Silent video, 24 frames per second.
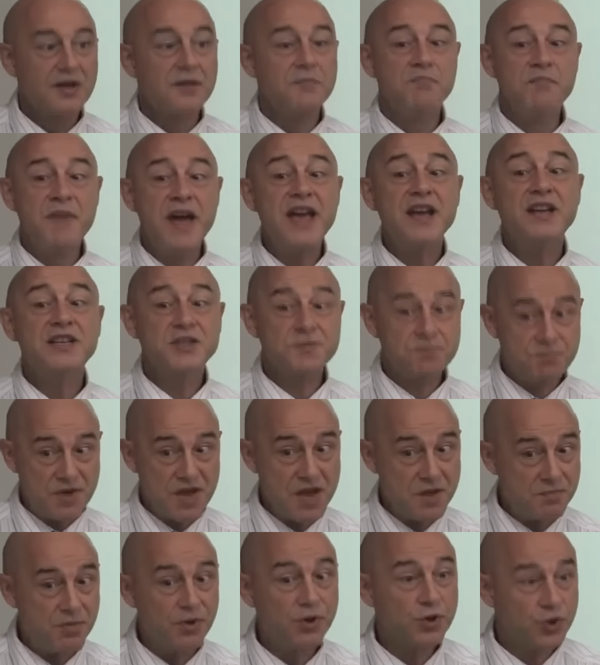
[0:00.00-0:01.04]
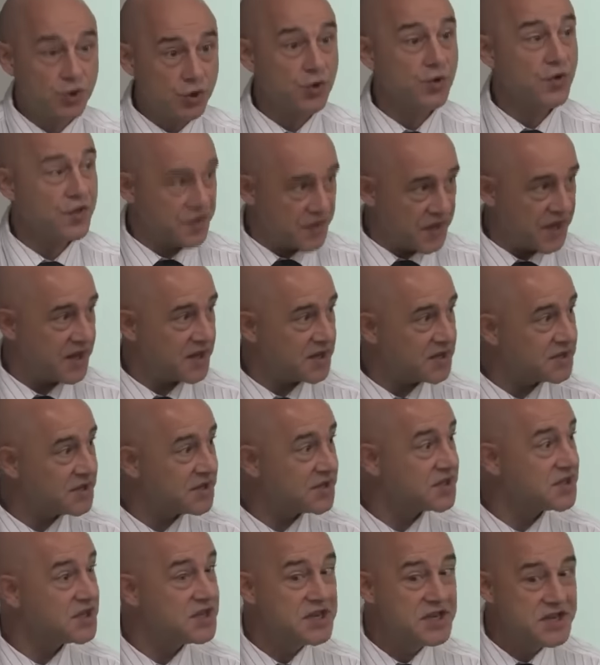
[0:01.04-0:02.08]
makes people do
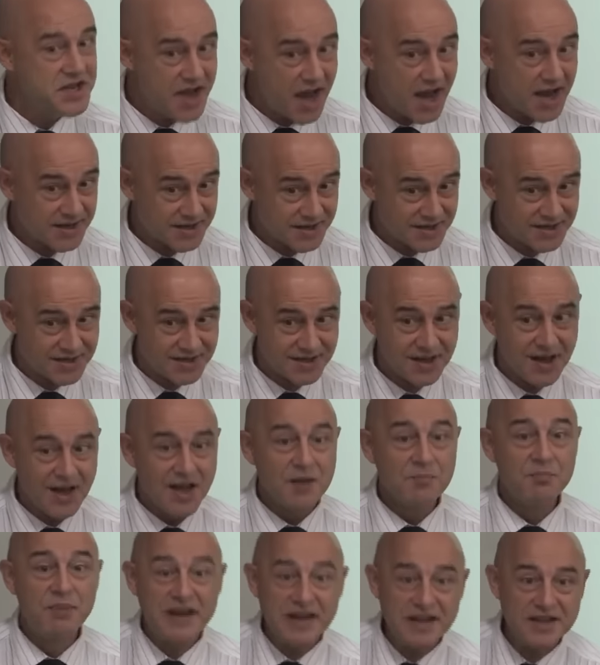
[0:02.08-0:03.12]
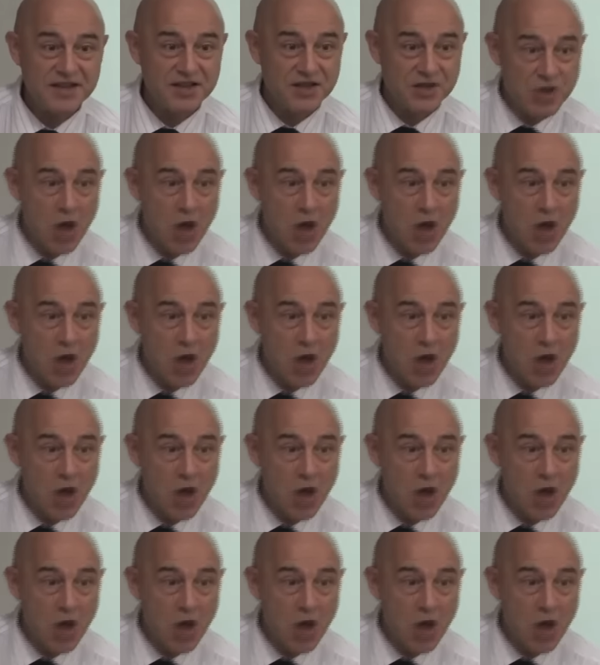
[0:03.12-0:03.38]
things, yes, but it's